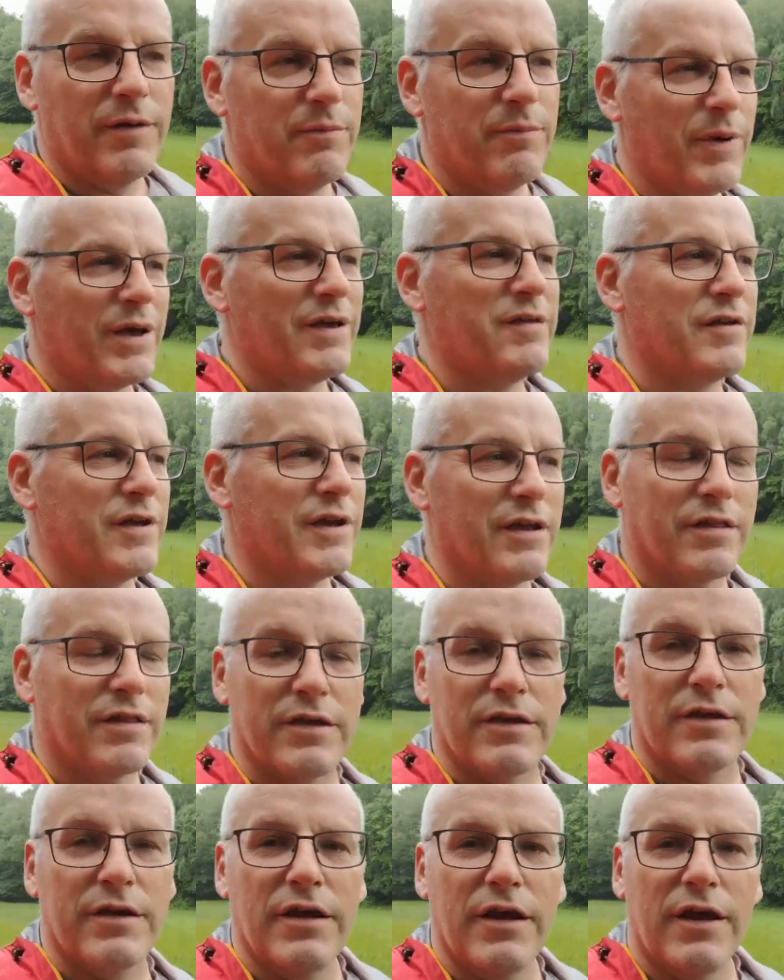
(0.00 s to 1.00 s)
basically
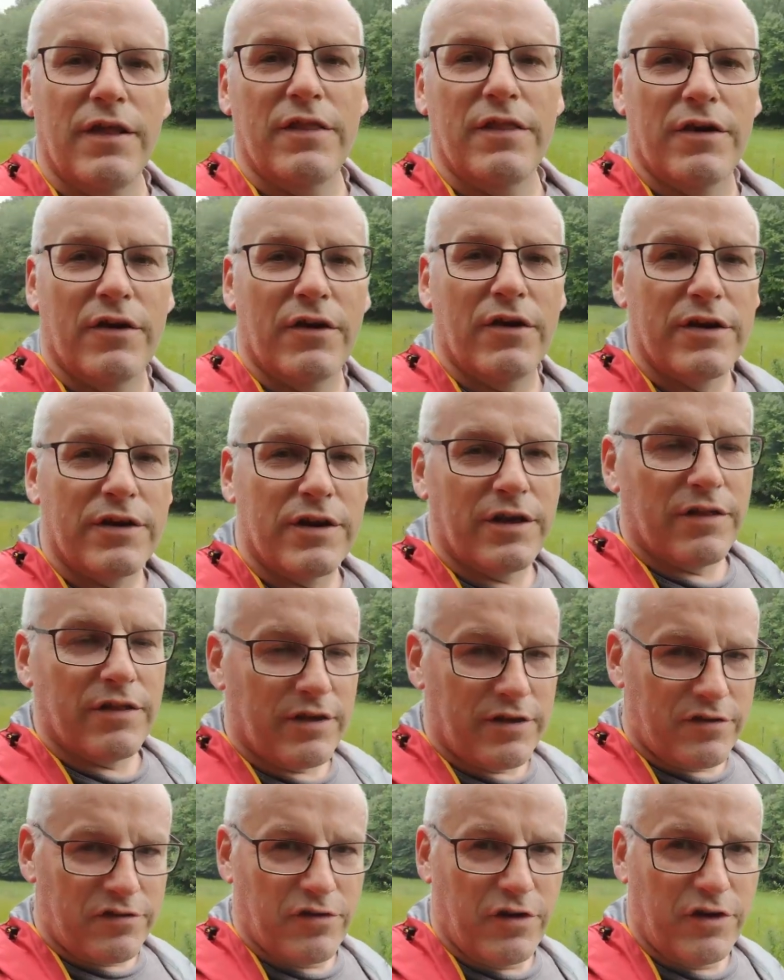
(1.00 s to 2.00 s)
the idea that
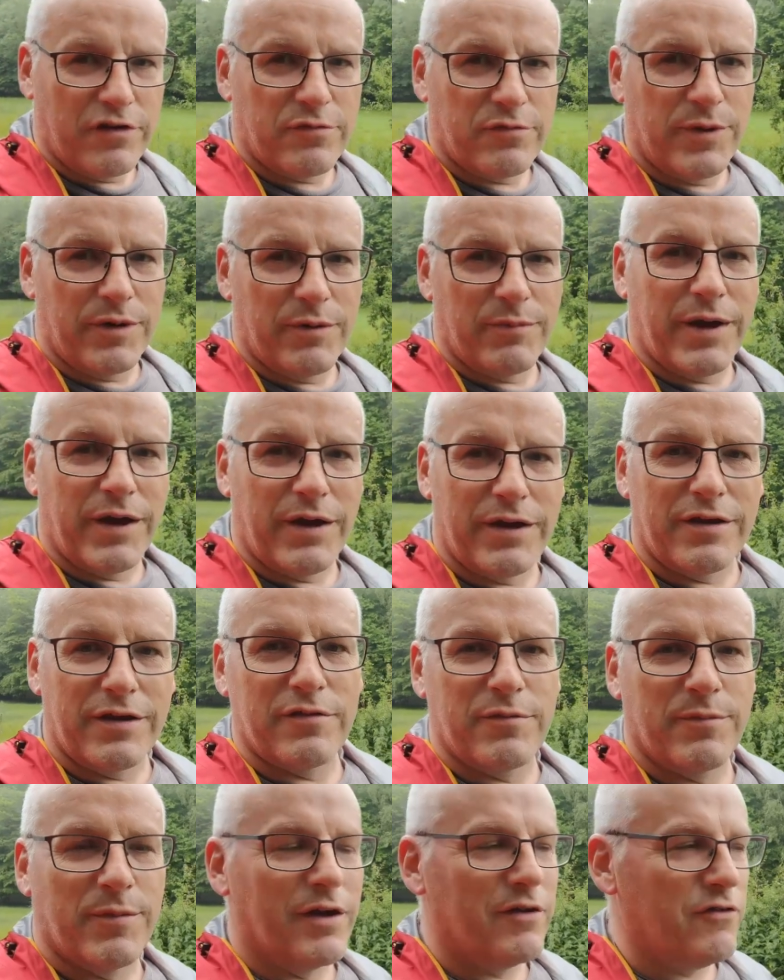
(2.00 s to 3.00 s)
excites me about it as
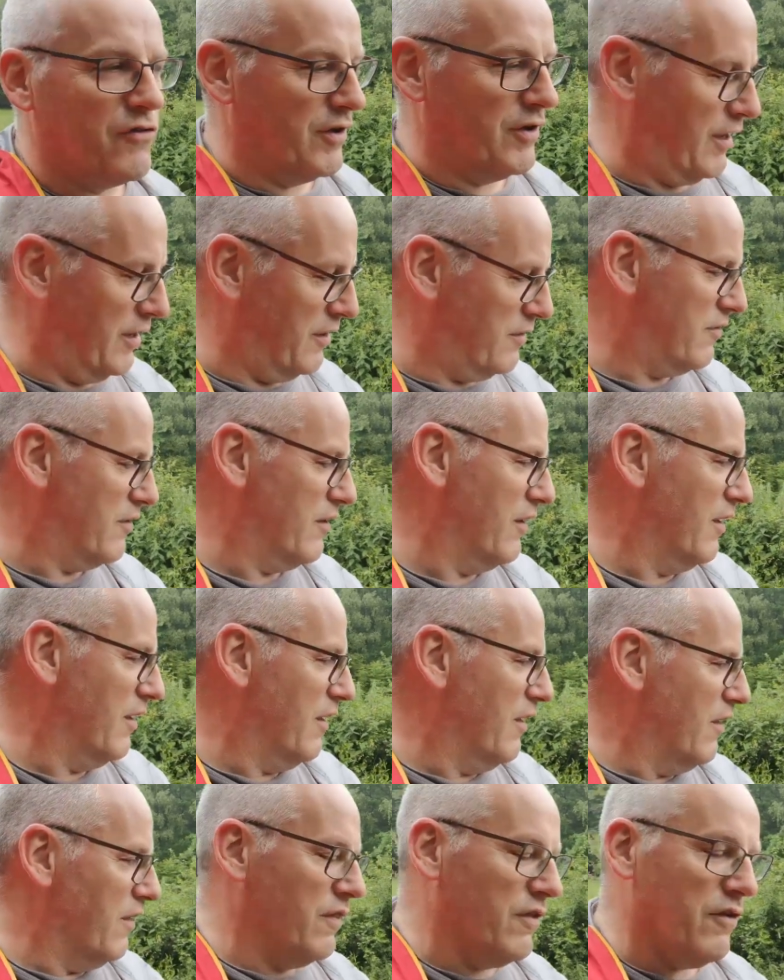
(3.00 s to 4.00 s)
much is
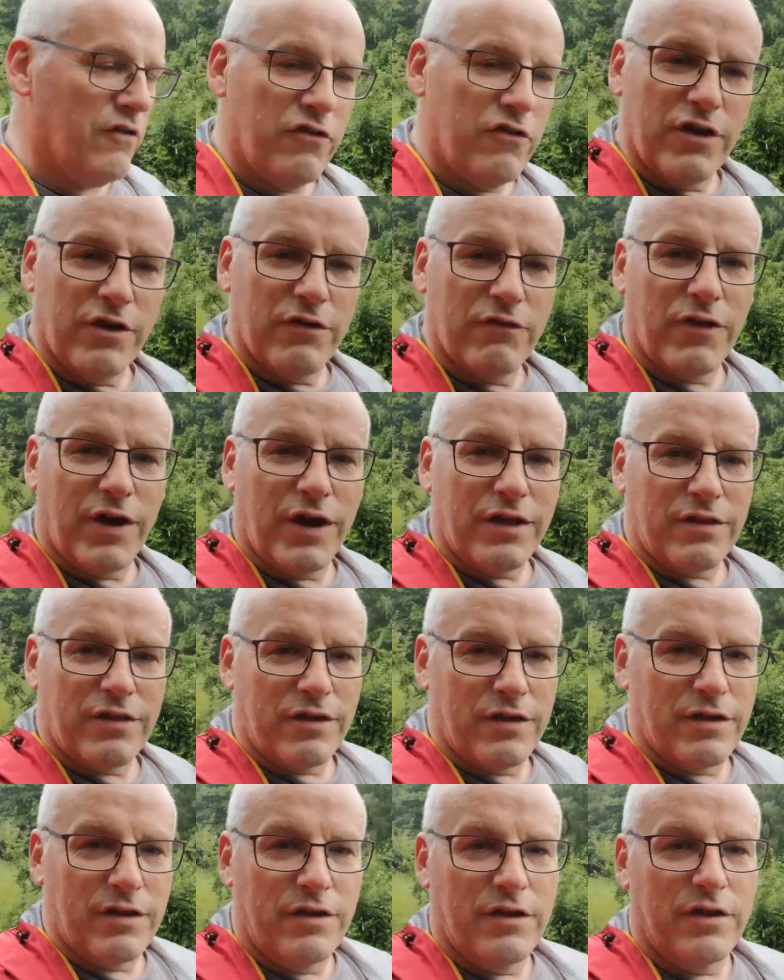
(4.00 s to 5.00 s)
the sheer fact that
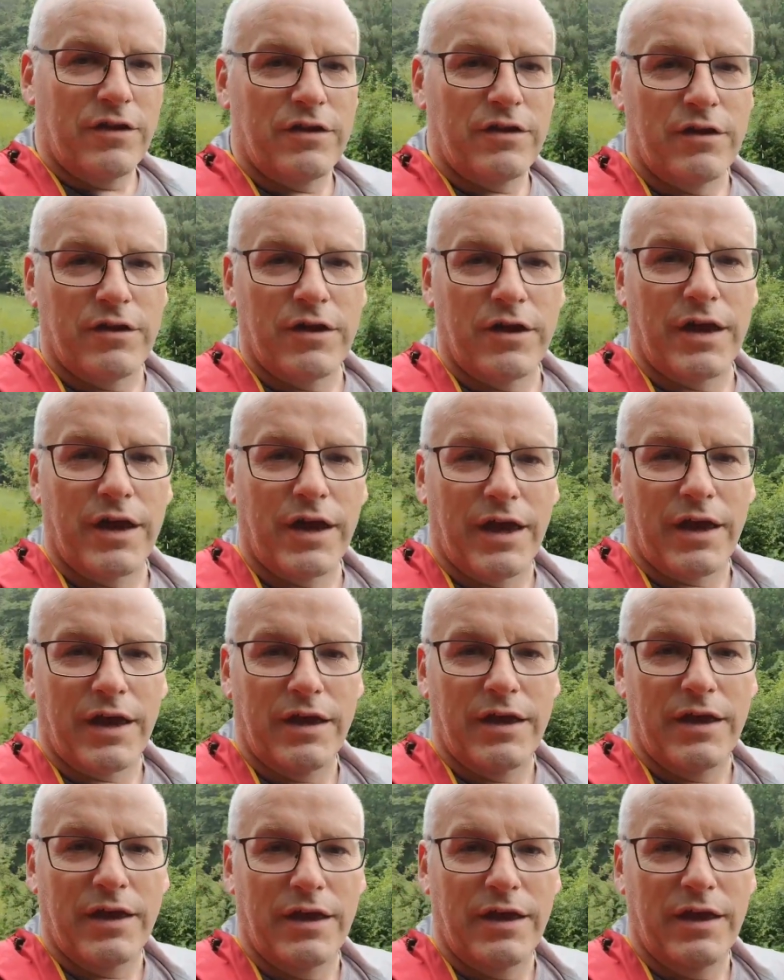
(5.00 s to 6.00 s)
you can get
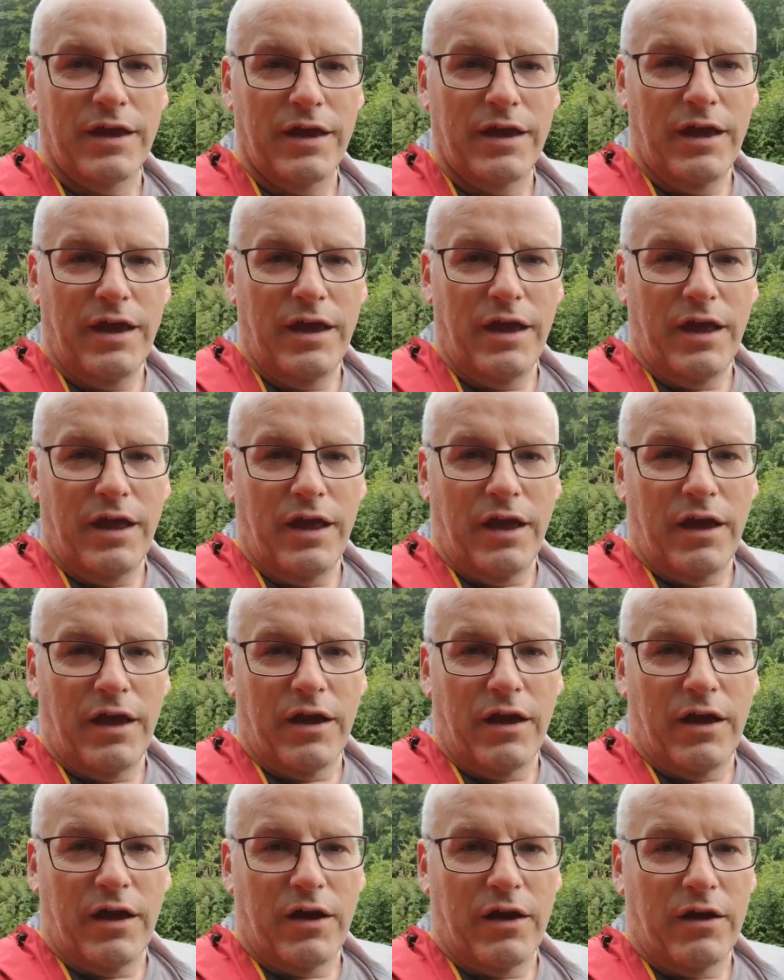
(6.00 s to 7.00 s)

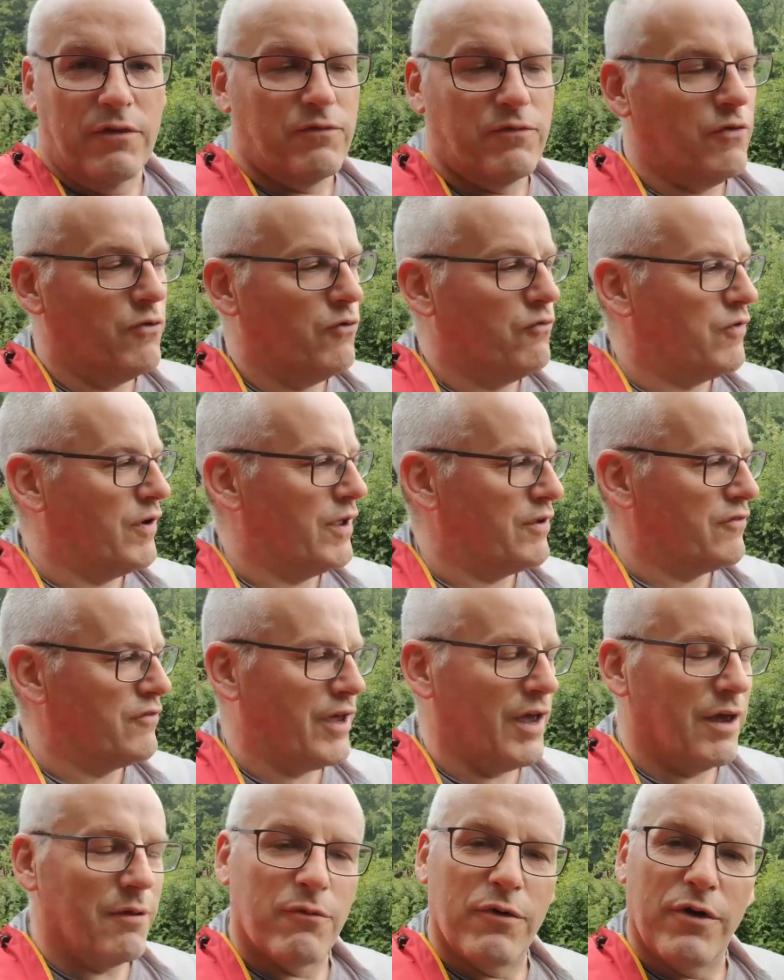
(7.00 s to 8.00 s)
a full-fledged
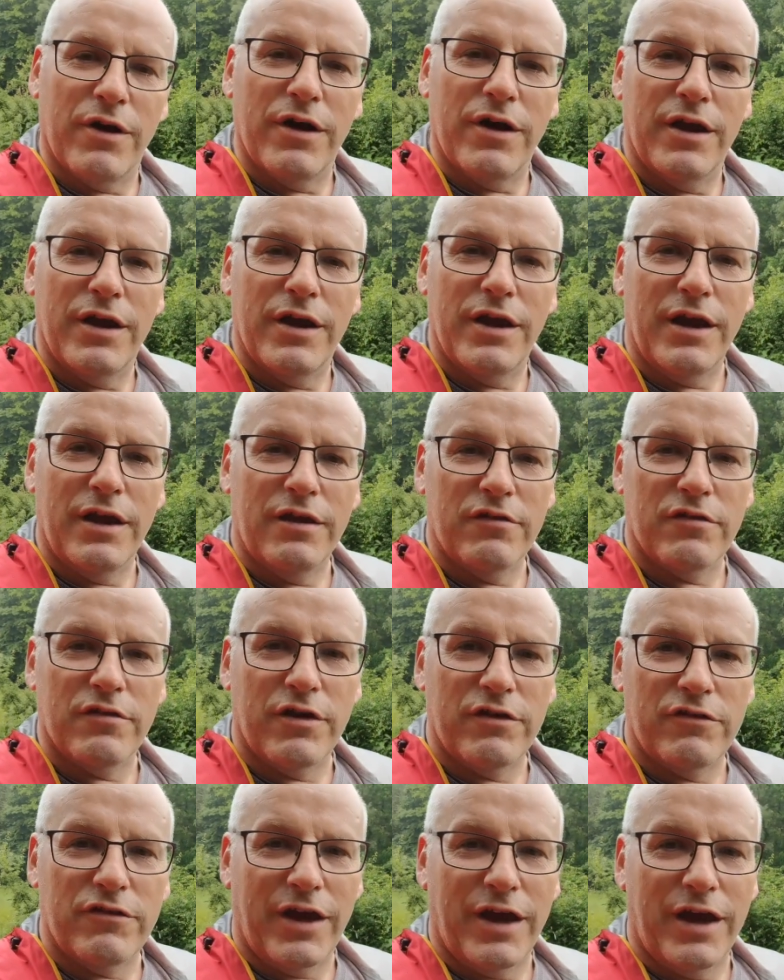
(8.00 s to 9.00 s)
camera inside
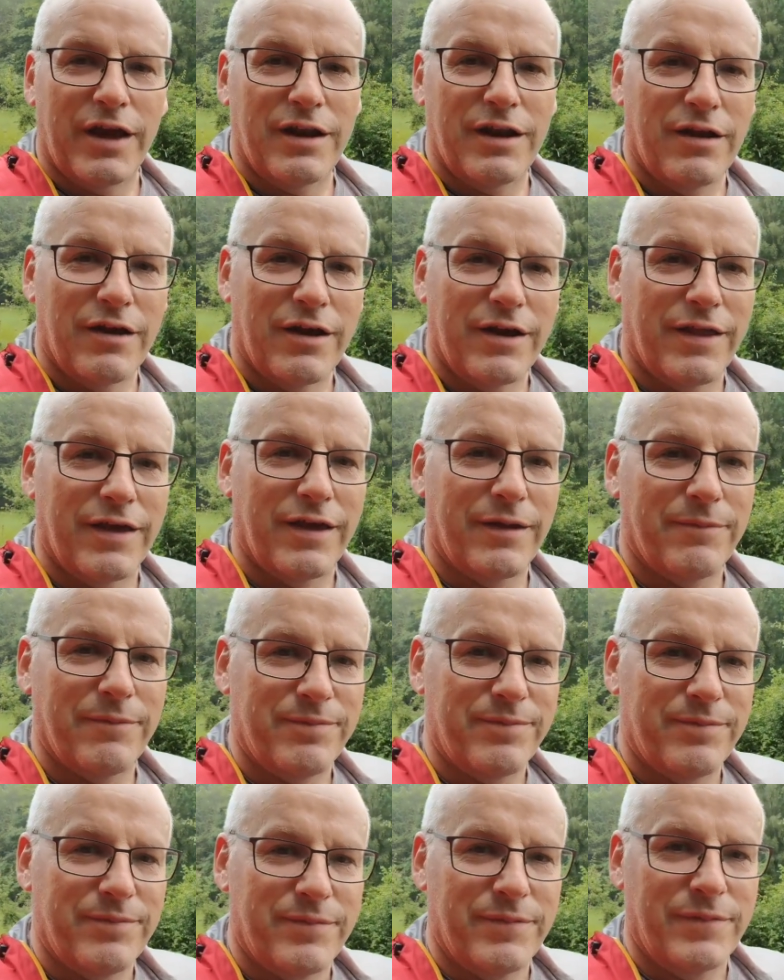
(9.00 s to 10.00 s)
your hand like that,
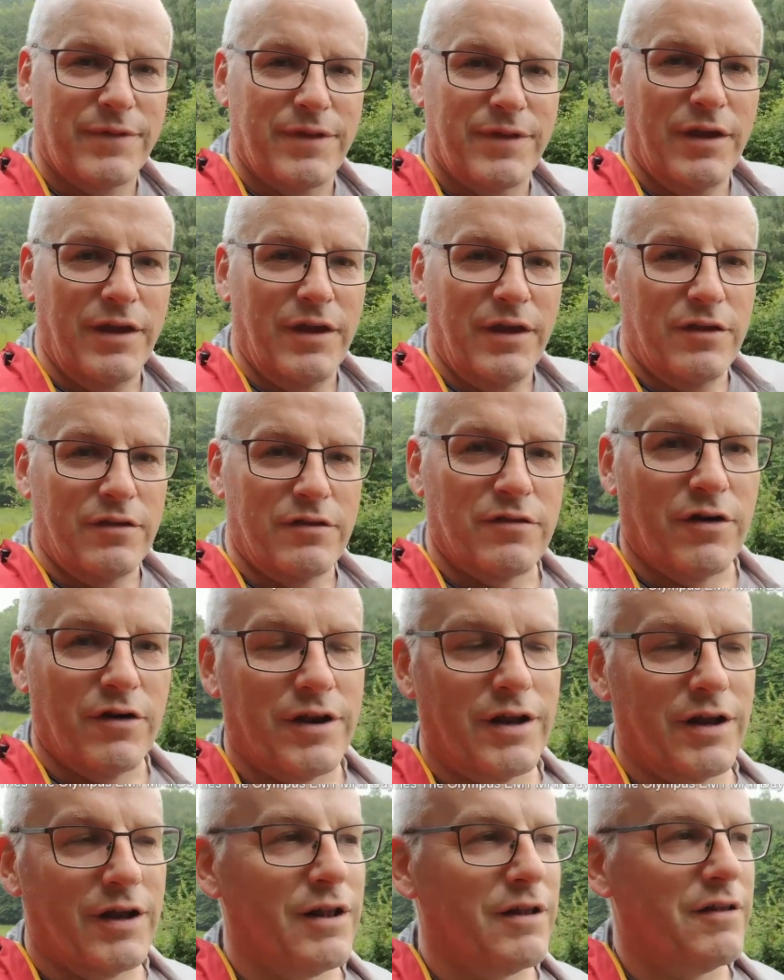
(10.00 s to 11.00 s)
tiny
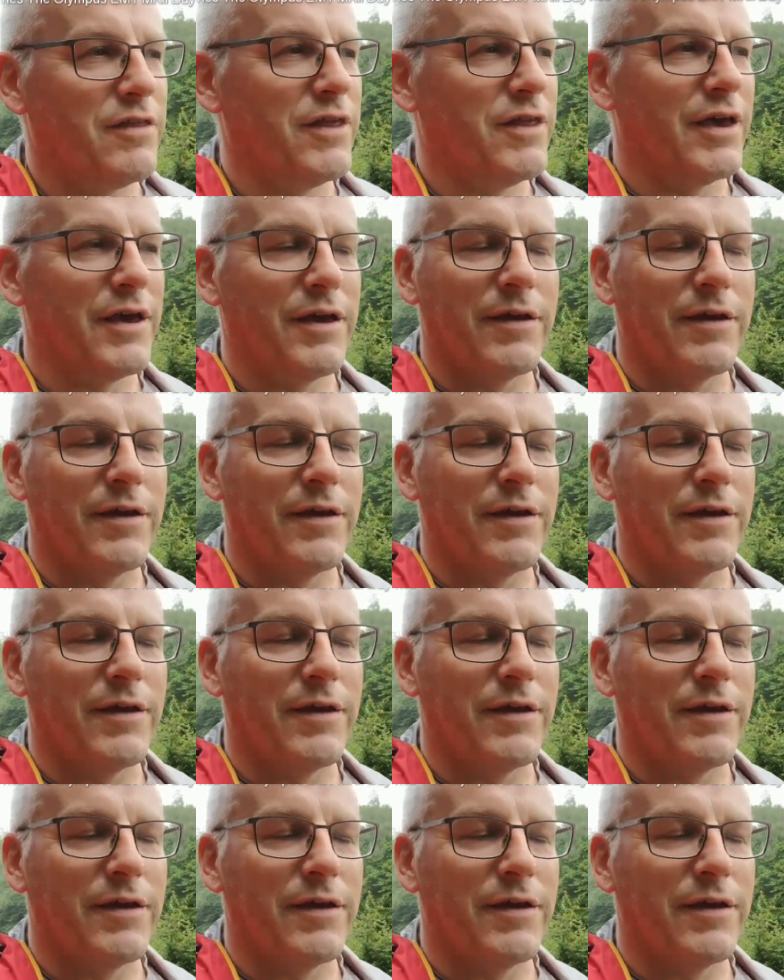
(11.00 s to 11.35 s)
little thing.